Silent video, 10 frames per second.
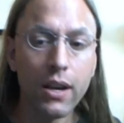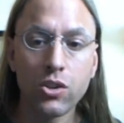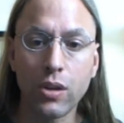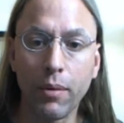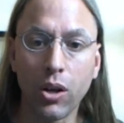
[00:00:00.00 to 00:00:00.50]

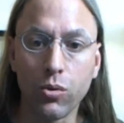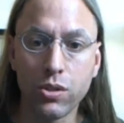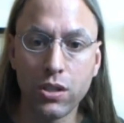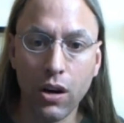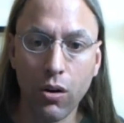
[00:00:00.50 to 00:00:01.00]
So I'm going to go
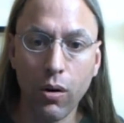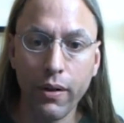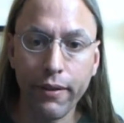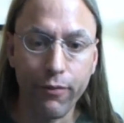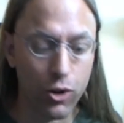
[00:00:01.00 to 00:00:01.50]
0 on
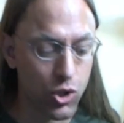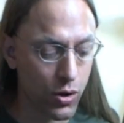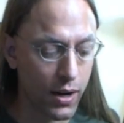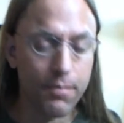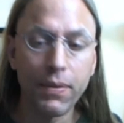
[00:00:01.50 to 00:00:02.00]
the 1st
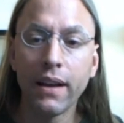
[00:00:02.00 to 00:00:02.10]
string